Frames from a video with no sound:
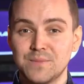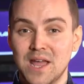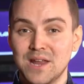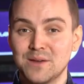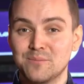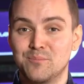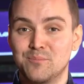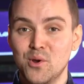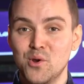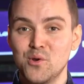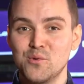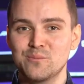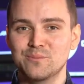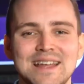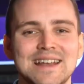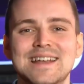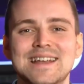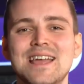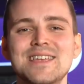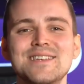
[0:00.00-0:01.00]
and boom,
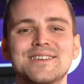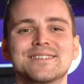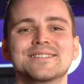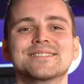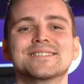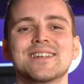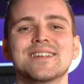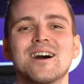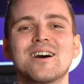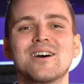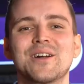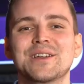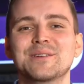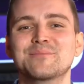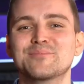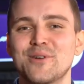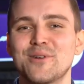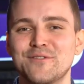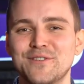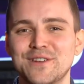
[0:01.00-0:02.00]
now you can start earning
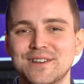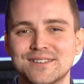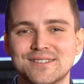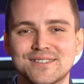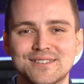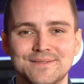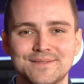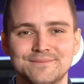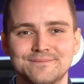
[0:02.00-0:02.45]
profits.